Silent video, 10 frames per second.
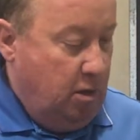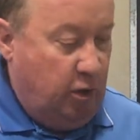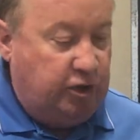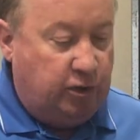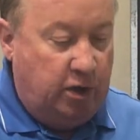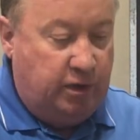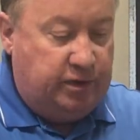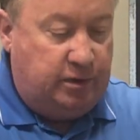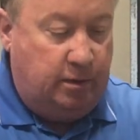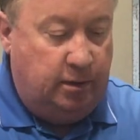which you'll
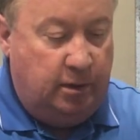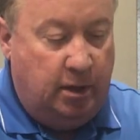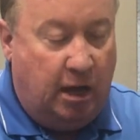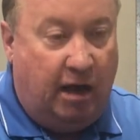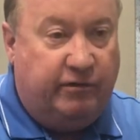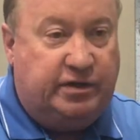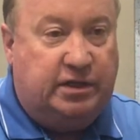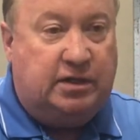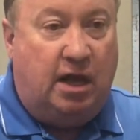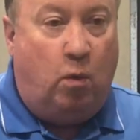notice, obviously
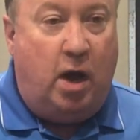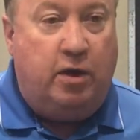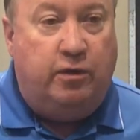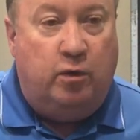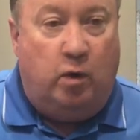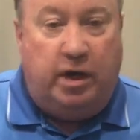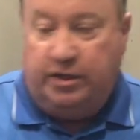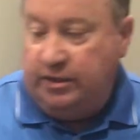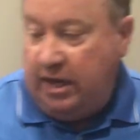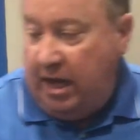it's a lot wider than the one I
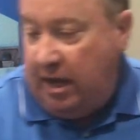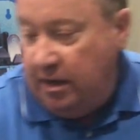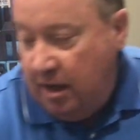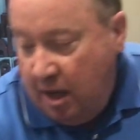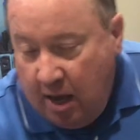just had.